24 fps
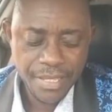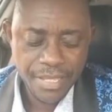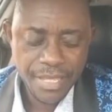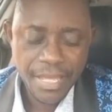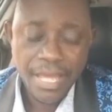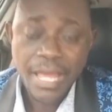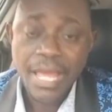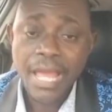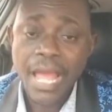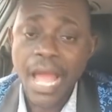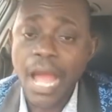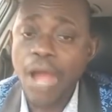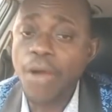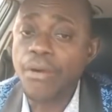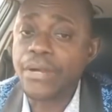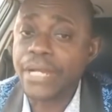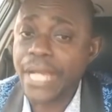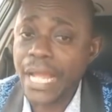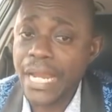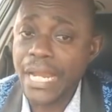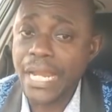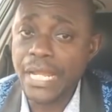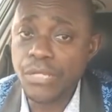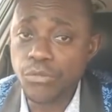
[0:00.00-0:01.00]
How
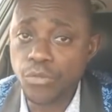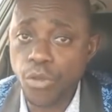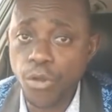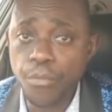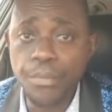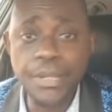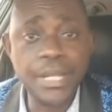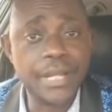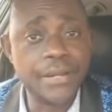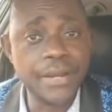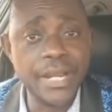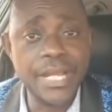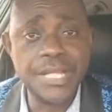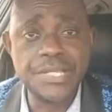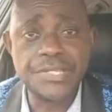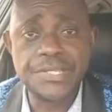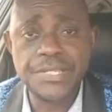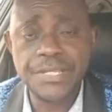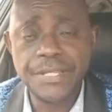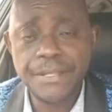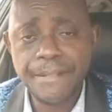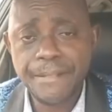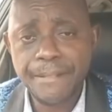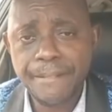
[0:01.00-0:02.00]
can EDO be great?
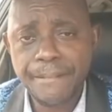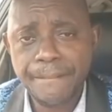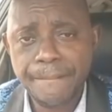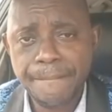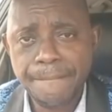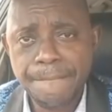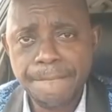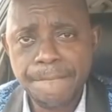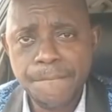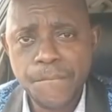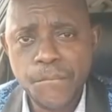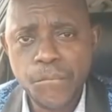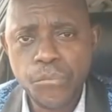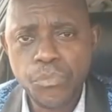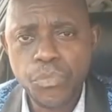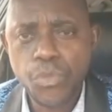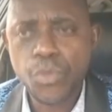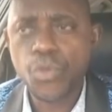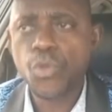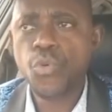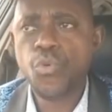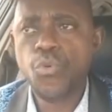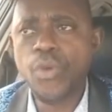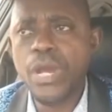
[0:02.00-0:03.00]

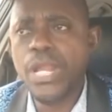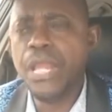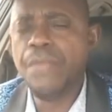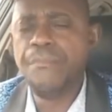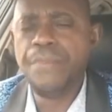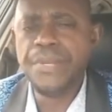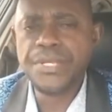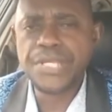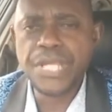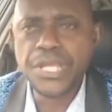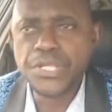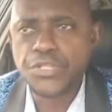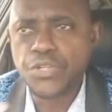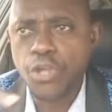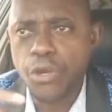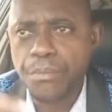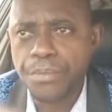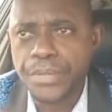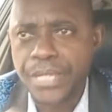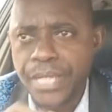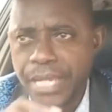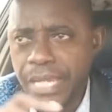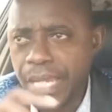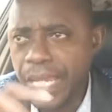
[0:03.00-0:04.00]
When it be some
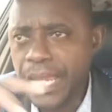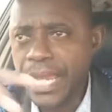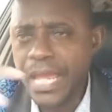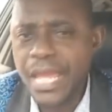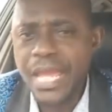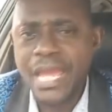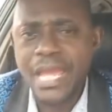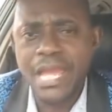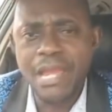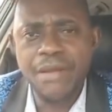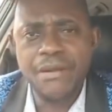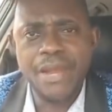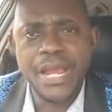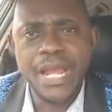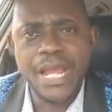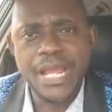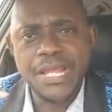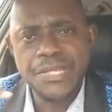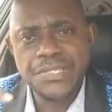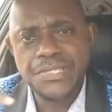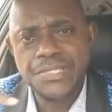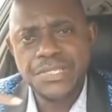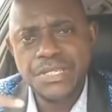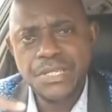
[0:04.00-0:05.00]
key
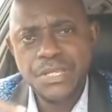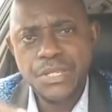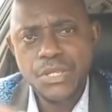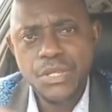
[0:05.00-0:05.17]
areas,